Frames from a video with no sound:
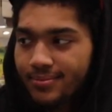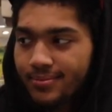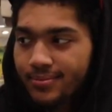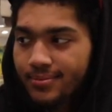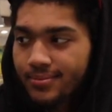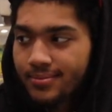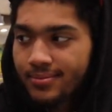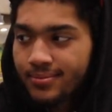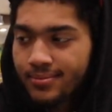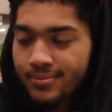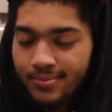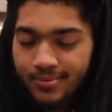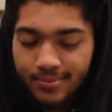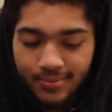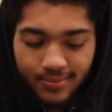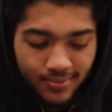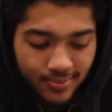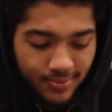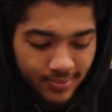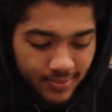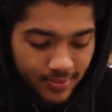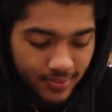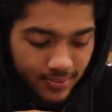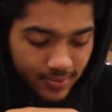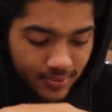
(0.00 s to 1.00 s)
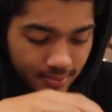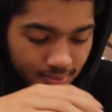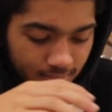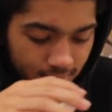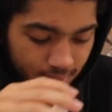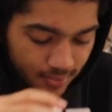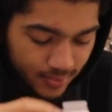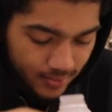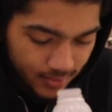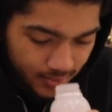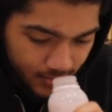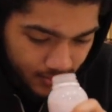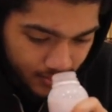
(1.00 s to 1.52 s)

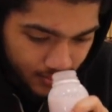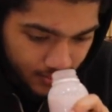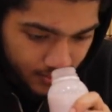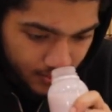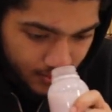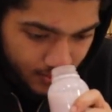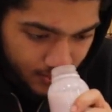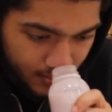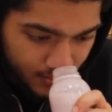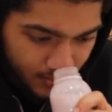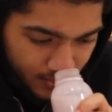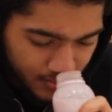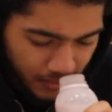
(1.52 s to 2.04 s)
This person isn't speaking.